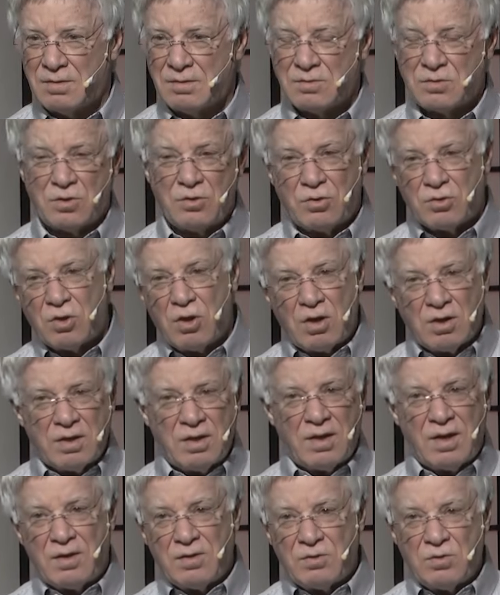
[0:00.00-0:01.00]
So you're
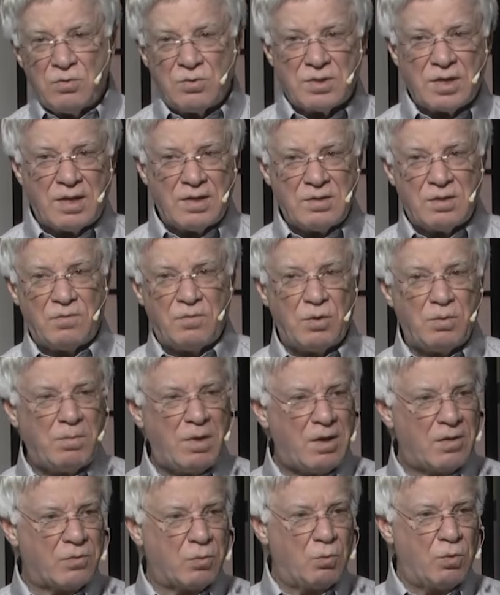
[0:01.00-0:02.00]
talking out of two sides of your
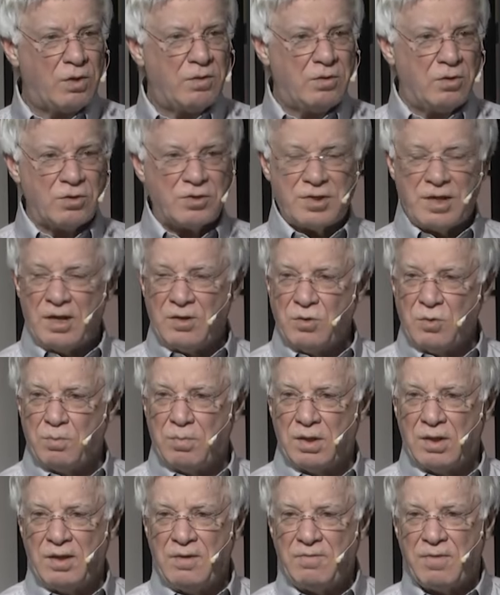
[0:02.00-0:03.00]
mouth. One, you're saying you
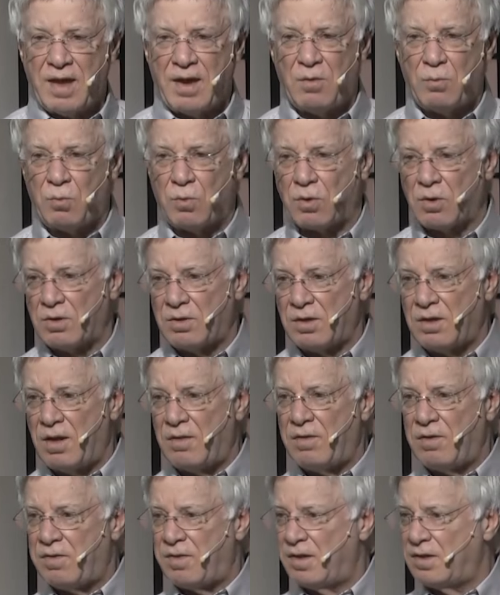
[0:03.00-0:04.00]
believe that word, and the
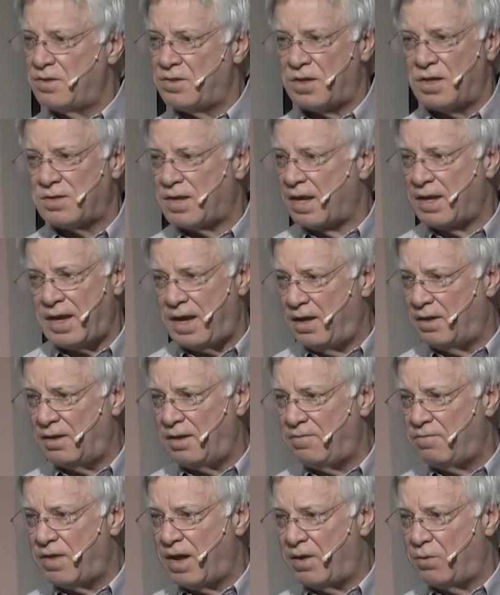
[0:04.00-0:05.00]
other thing says, I can't
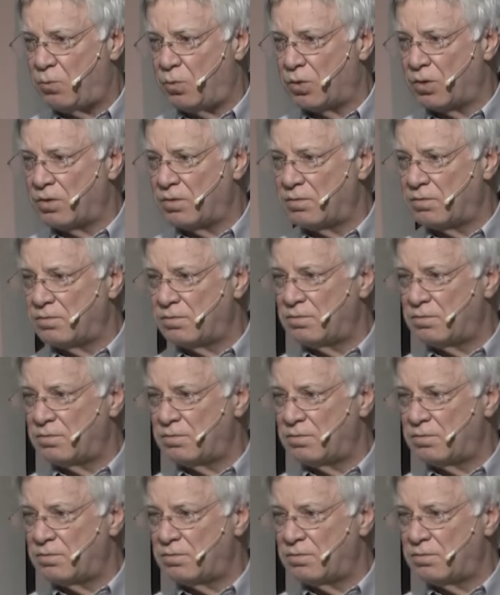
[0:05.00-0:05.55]
live that word.